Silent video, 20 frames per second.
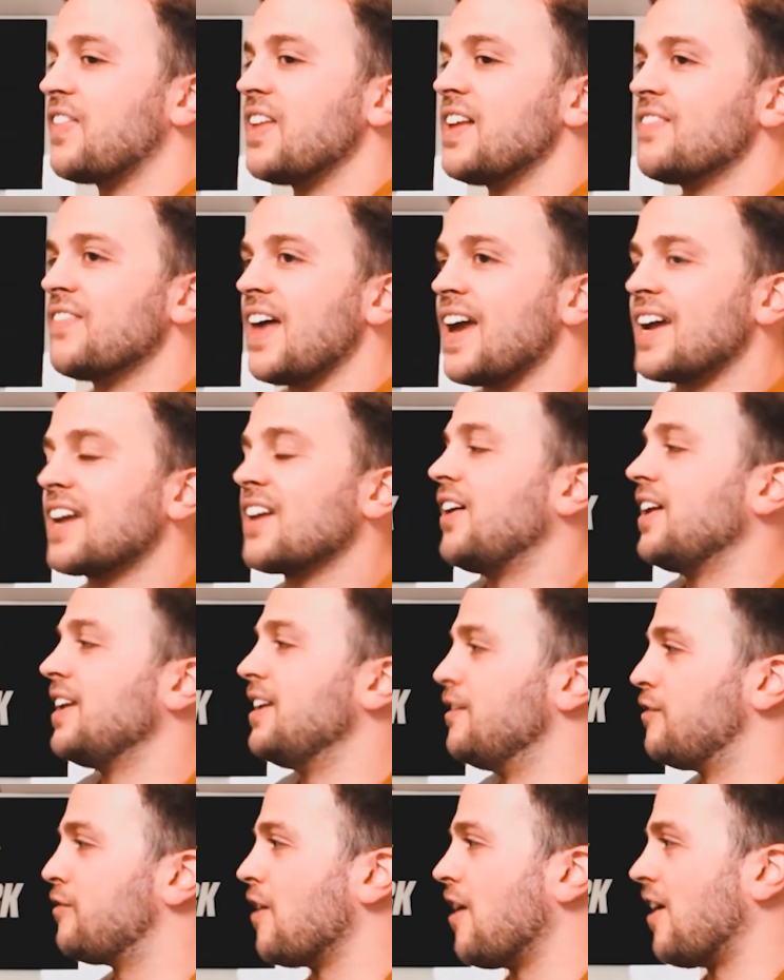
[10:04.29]
I think that
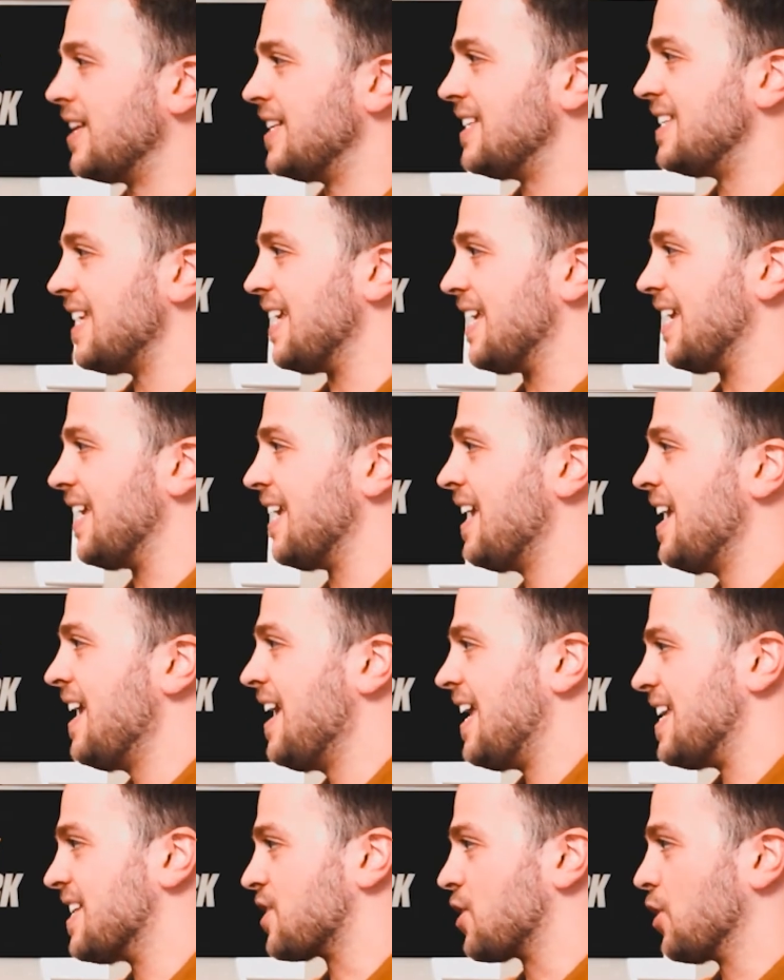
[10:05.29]
kind of idea
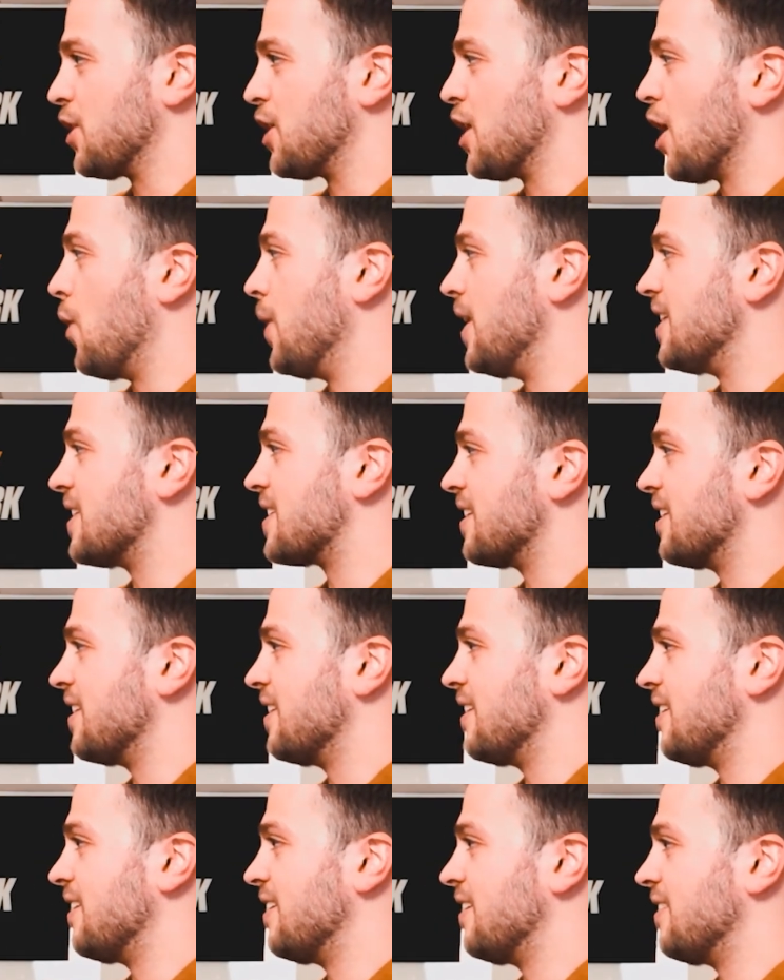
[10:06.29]
is going to go
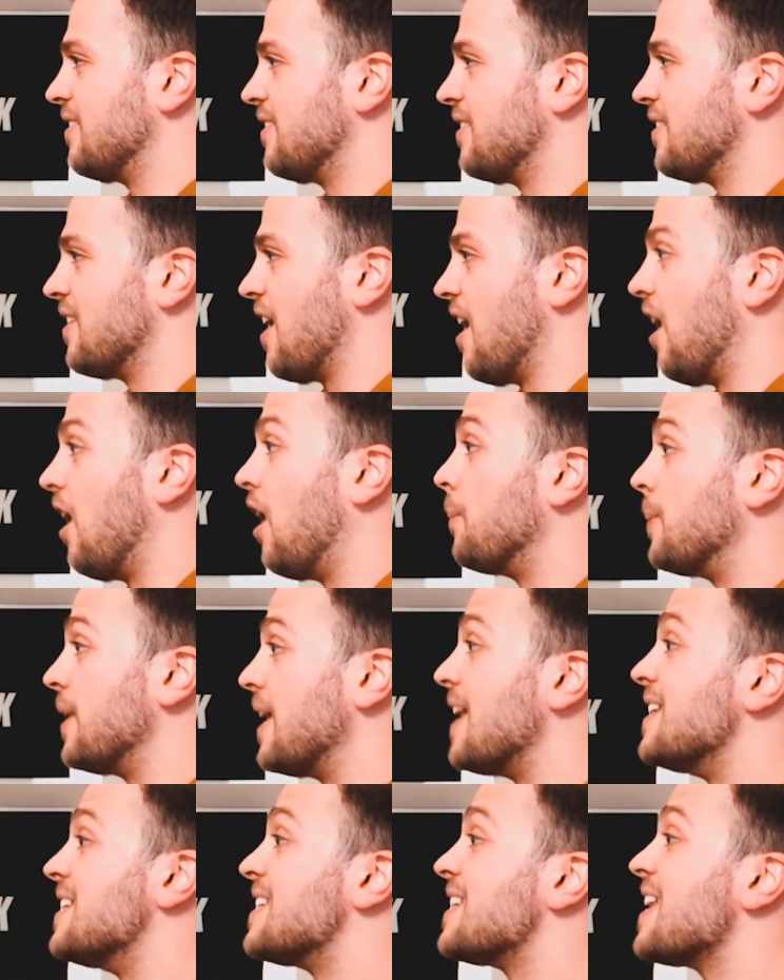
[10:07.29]
into
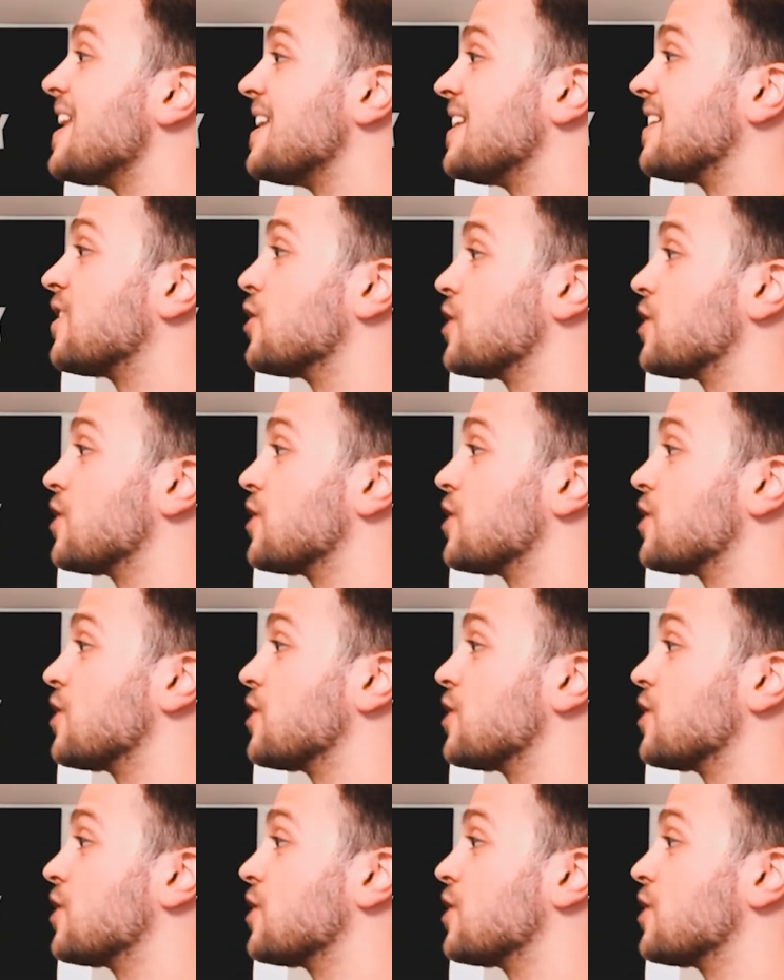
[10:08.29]
RBNZ,